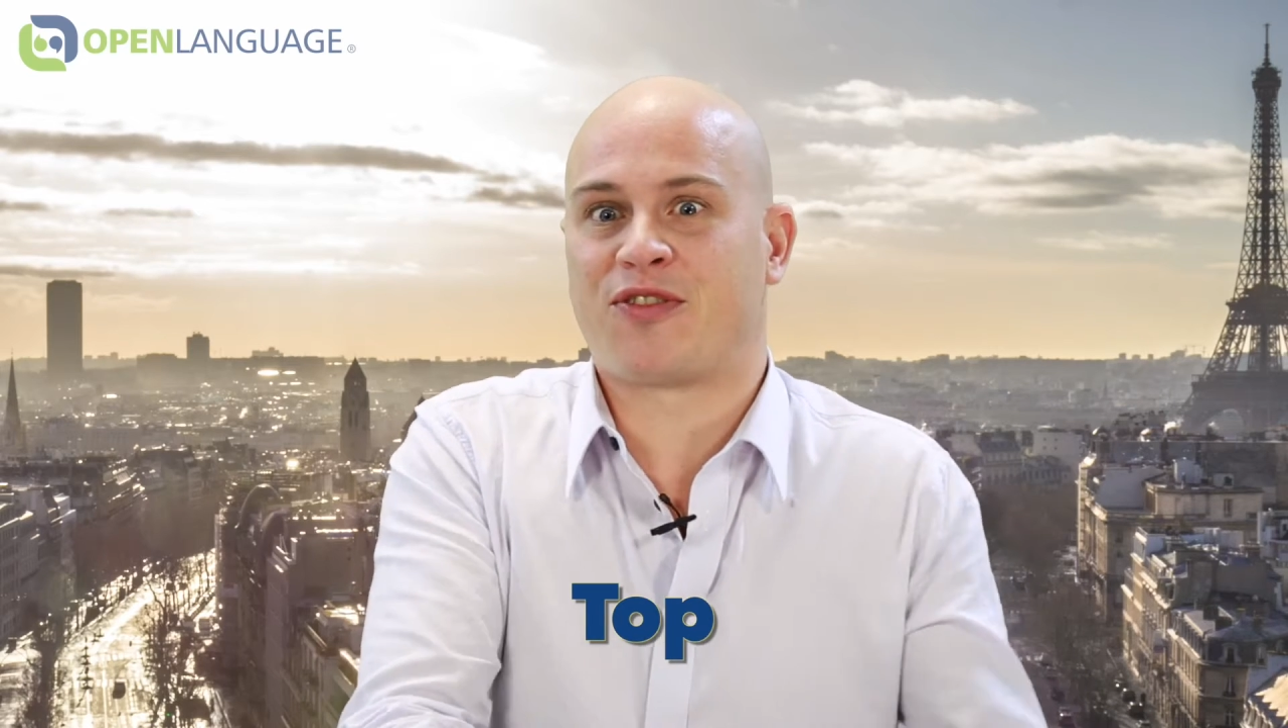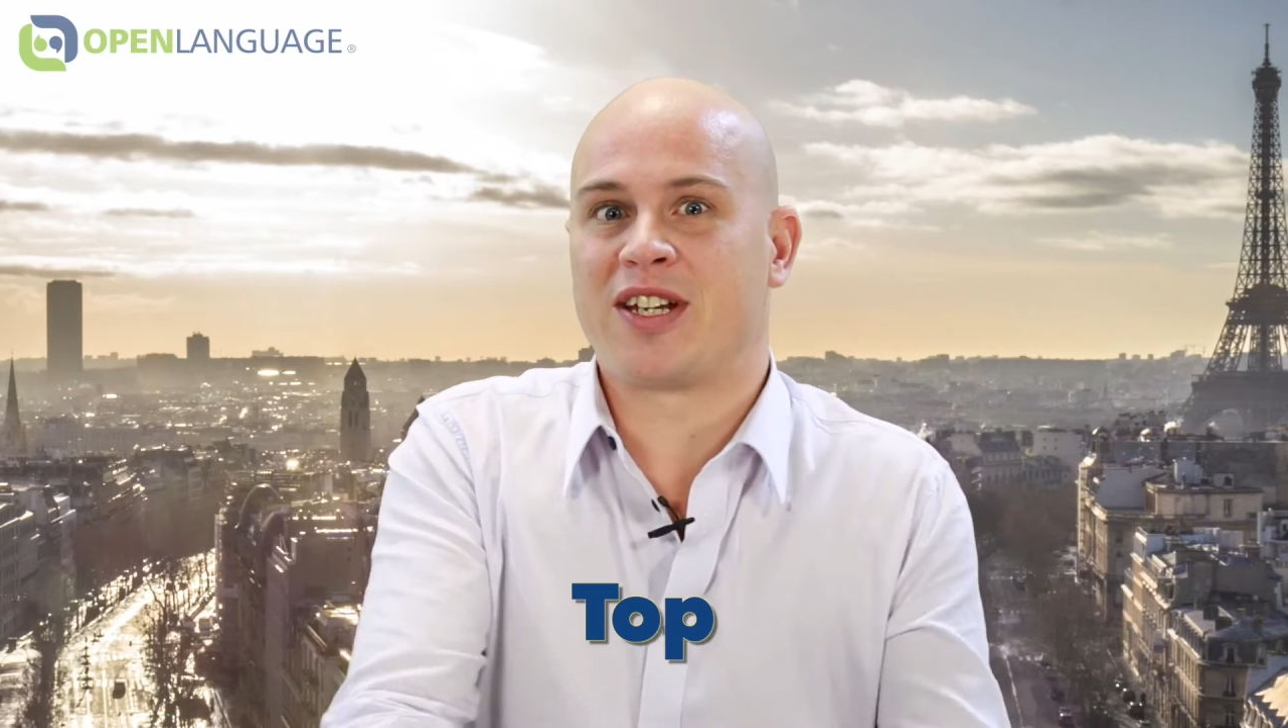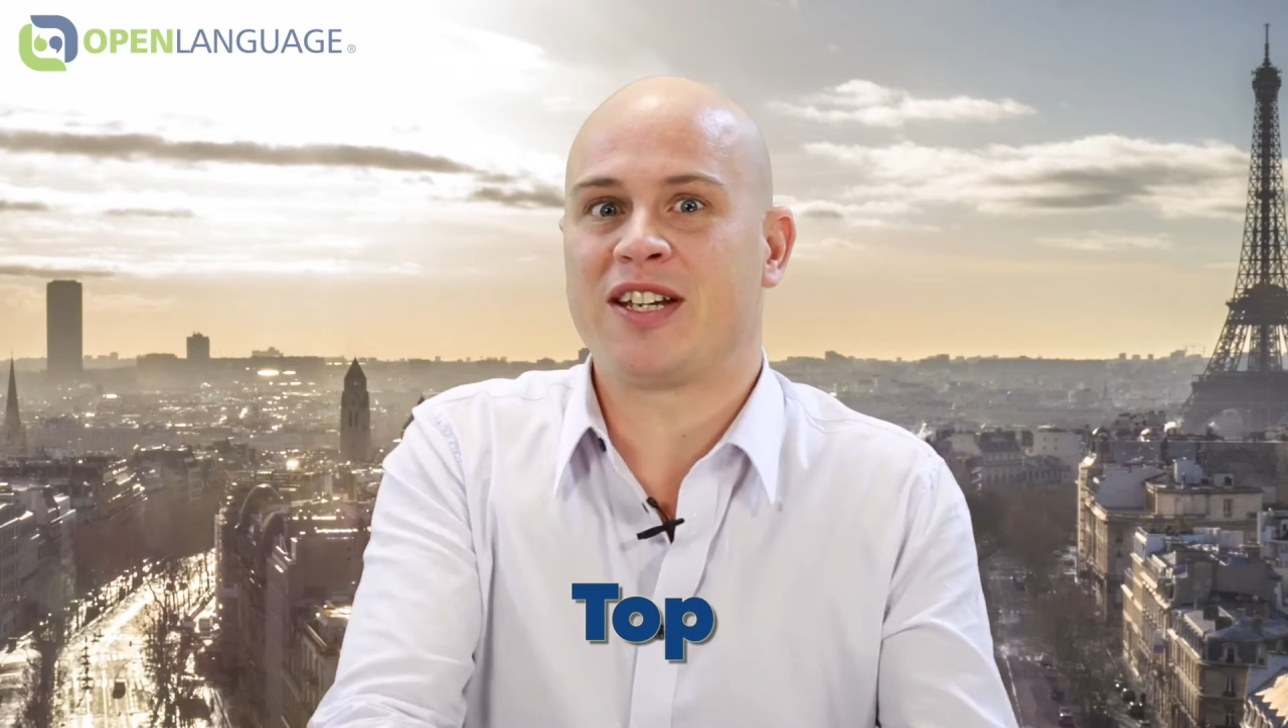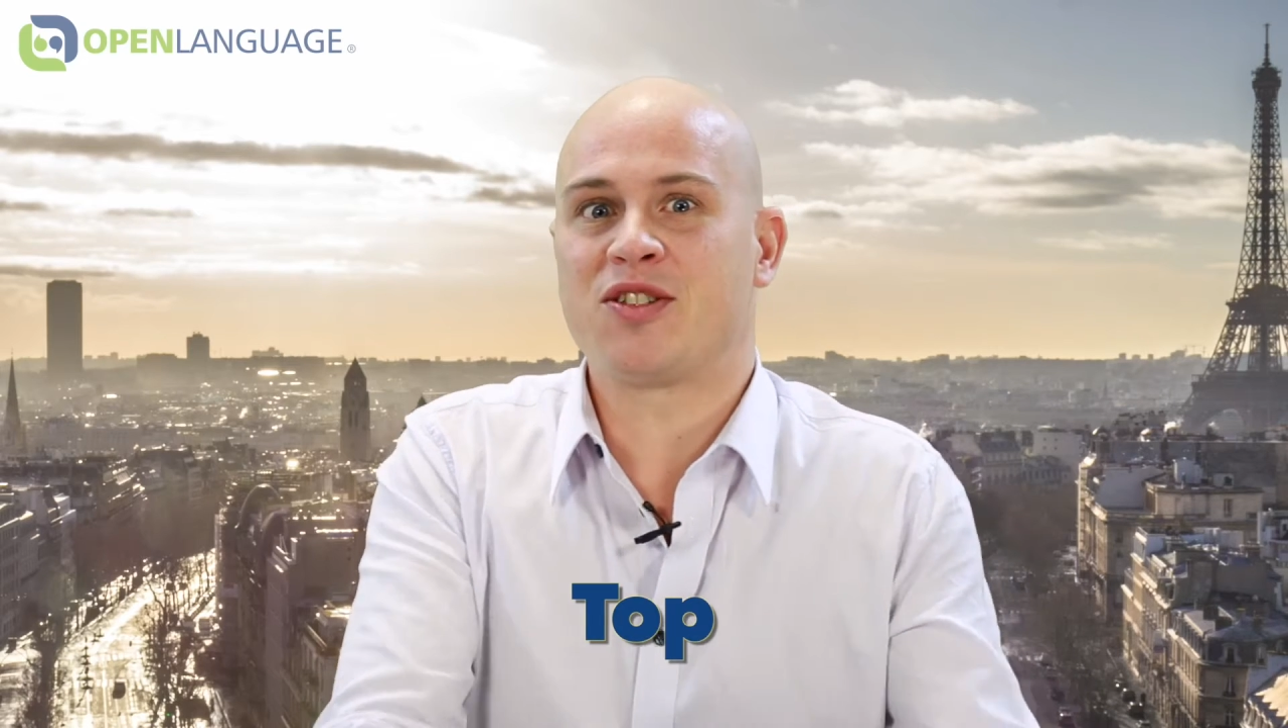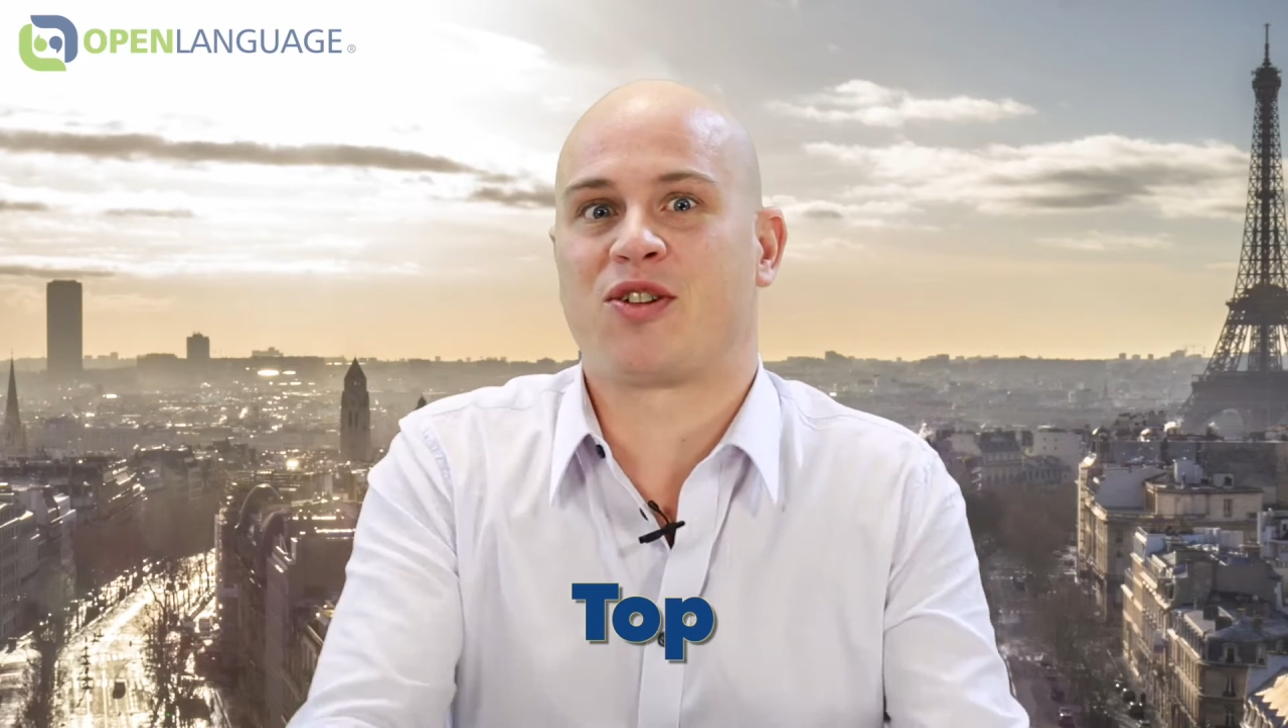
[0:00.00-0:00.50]

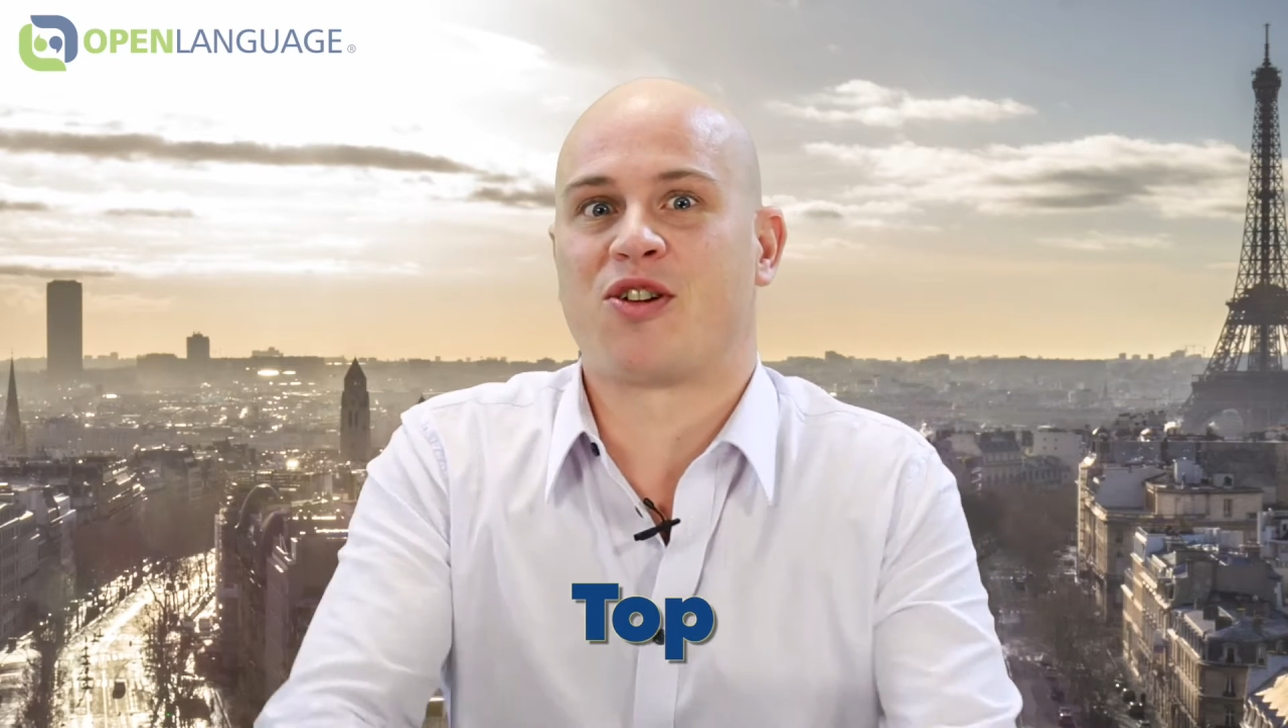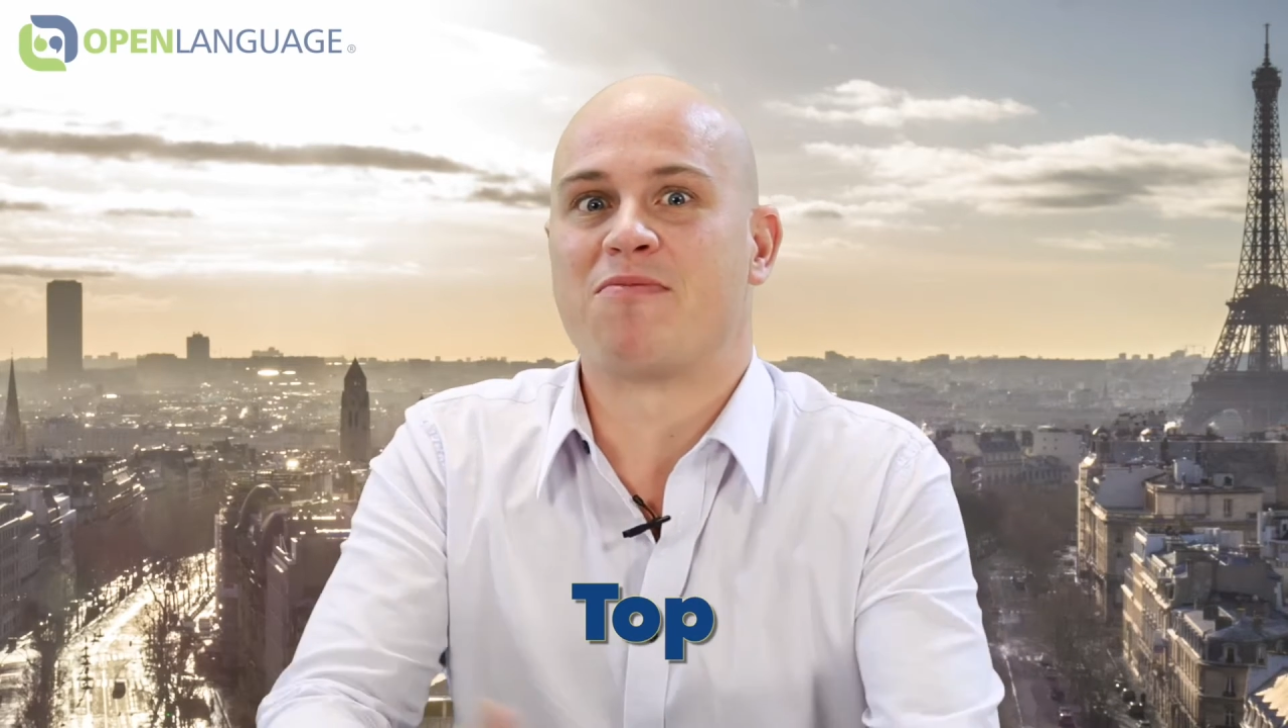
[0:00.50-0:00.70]
30 years ago,